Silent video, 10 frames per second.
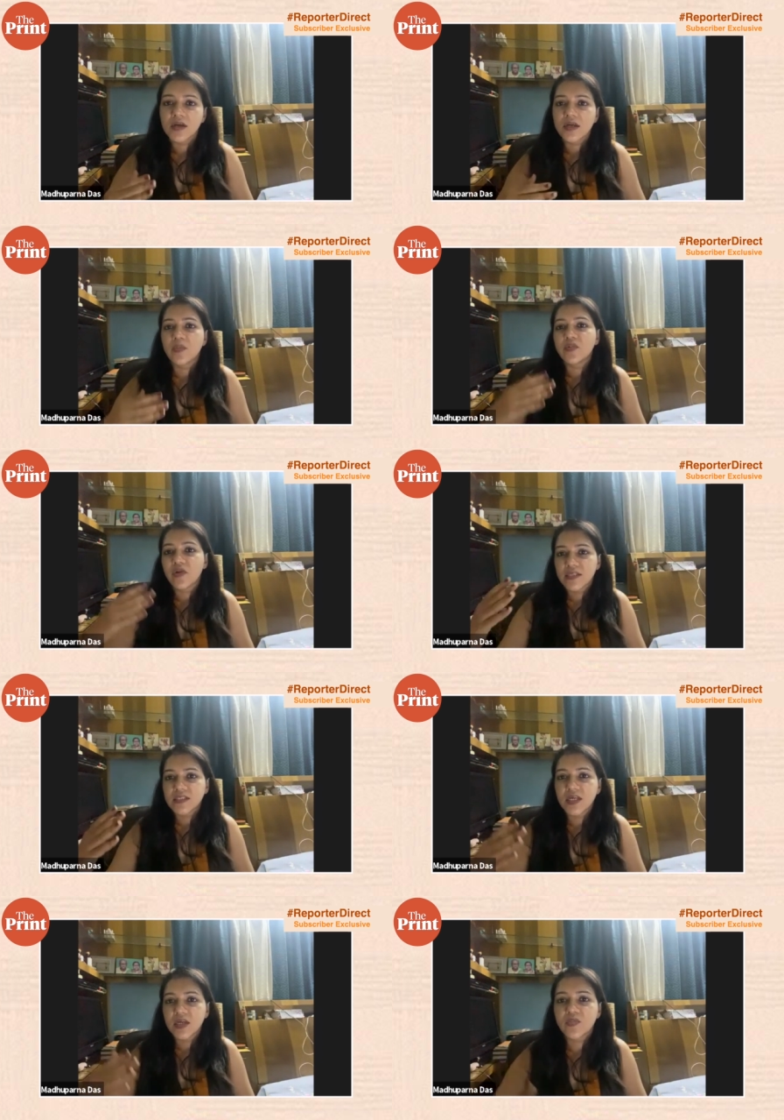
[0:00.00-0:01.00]
kept
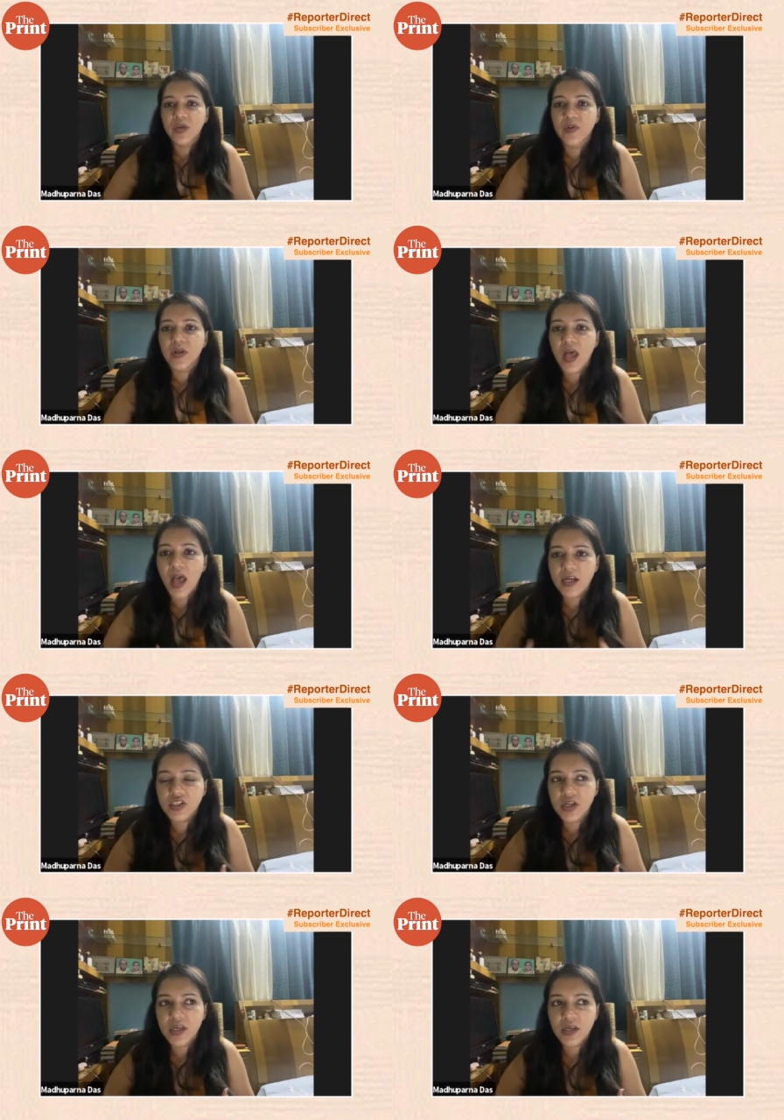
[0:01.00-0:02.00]
rising people
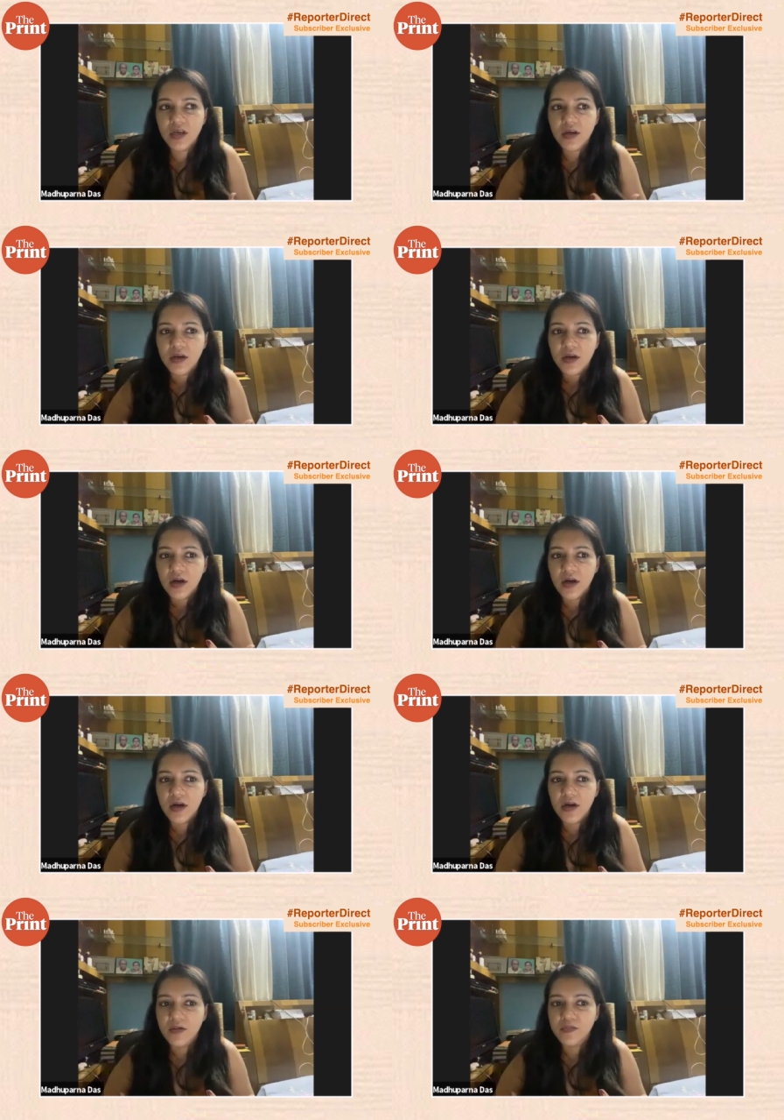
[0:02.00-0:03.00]
actually
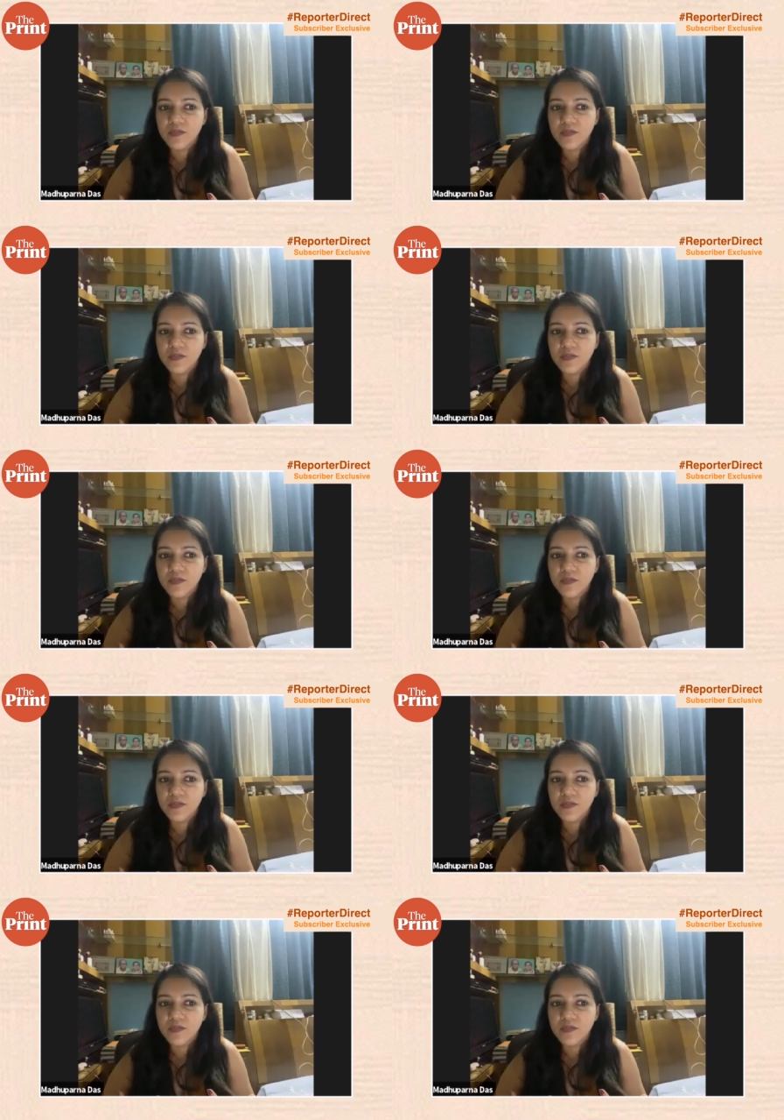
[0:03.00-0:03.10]
uh,